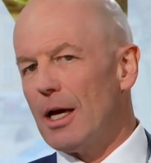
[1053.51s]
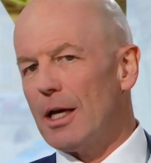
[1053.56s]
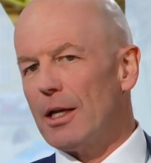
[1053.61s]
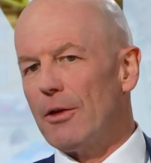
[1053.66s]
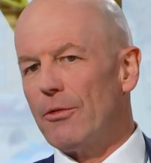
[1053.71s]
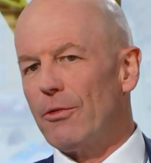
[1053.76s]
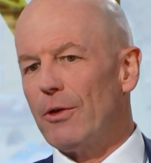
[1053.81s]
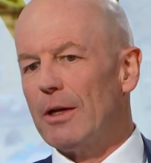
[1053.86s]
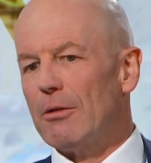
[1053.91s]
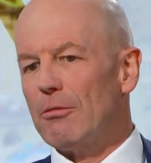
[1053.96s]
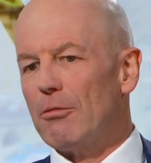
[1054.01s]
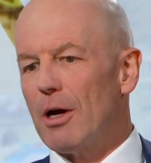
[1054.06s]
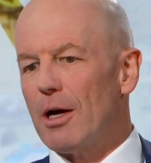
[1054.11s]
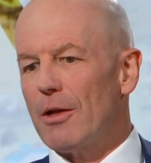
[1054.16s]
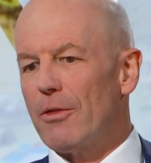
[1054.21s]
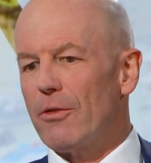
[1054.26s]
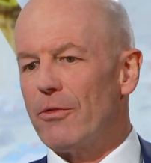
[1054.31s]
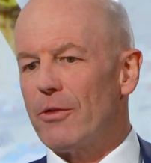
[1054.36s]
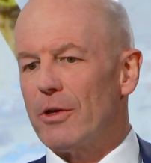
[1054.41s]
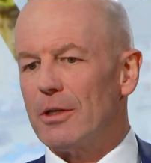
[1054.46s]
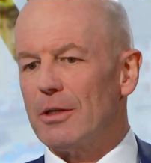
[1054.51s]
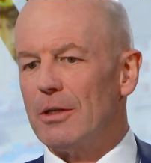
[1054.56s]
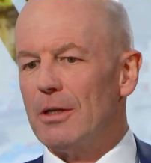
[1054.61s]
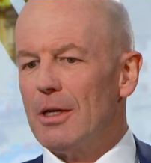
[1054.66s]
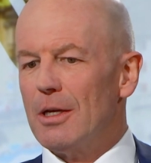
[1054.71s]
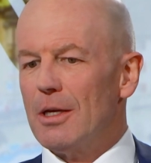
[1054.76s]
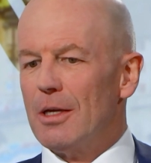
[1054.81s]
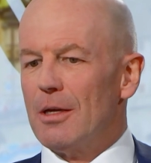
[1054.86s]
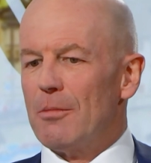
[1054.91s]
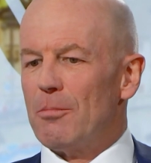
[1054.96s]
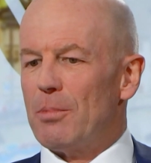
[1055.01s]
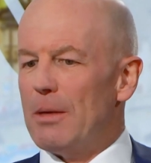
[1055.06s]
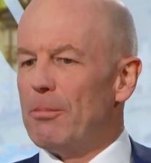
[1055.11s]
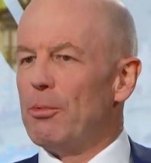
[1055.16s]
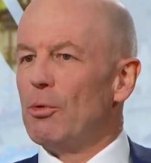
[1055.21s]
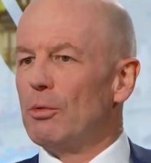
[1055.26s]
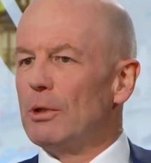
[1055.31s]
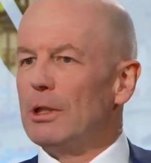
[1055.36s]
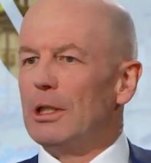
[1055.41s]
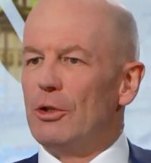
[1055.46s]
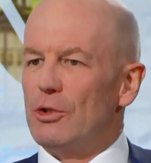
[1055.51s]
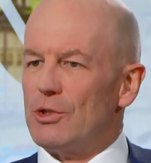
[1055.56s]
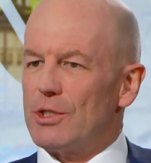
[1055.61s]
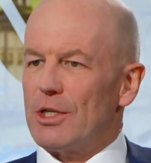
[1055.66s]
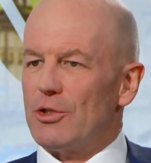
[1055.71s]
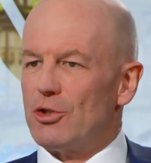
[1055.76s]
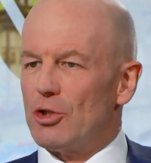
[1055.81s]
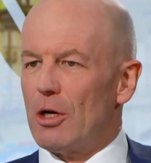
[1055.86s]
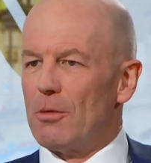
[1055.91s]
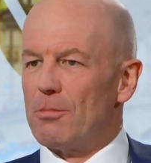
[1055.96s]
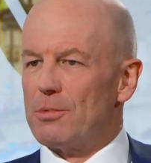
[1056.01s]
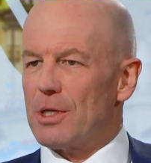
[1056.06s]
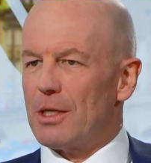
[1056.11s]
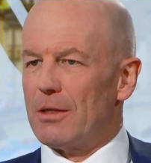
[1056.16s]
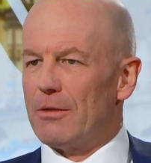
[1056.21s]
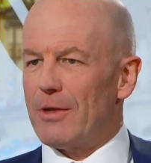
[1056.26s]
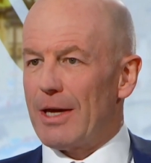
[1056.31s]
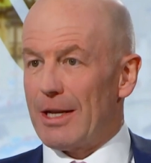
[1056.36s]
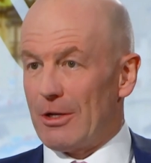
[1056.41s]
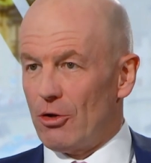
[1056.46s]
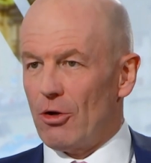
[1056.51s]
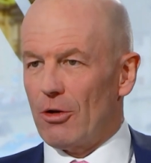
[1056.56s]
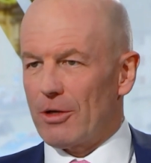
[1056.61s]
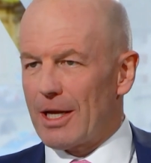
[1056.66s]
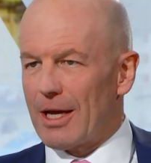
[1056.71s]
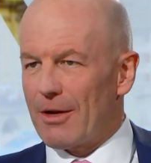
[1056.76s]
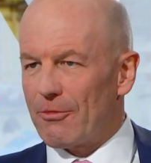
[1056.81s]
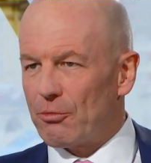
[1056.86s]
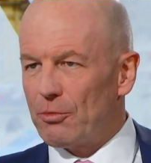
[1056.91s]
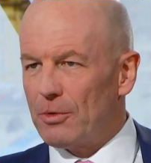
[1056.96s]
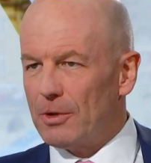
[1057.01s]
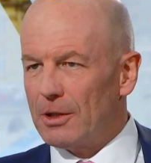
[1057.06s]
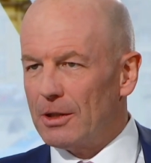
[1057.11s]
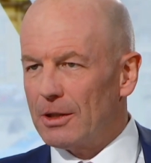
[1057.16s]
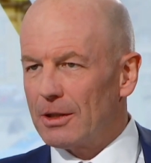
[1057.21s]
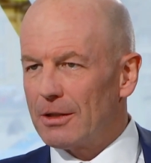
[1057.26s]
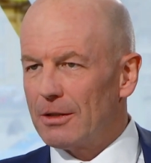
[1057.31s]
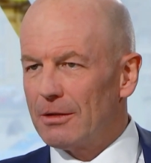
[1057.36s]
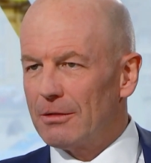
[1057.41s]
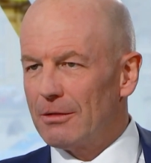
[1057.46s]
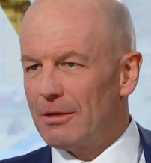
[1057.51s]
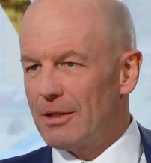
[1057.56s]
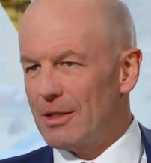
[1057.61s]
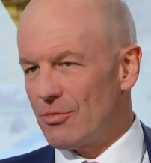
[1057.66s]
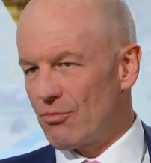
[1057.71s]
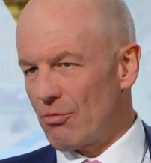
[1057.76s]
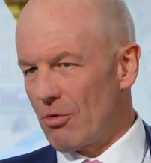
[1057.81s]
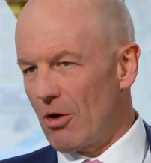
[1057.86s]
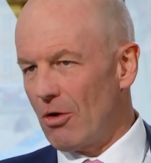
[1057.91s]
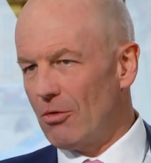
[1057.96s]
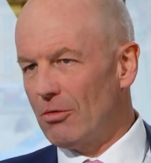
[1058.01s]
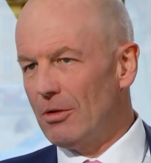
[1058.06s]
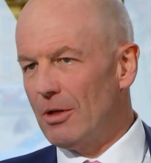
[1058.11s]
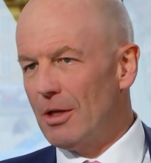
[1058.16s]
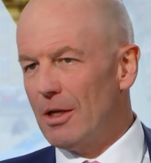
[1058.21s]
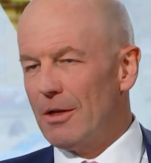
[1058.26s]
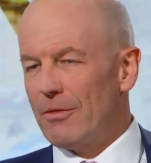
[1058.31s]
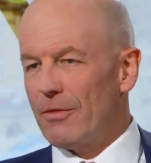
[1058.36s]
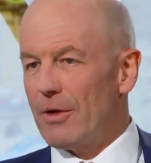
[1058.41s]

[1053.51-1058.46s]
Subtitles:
And I think rather than people will lose their jobs and then not have work is wrong.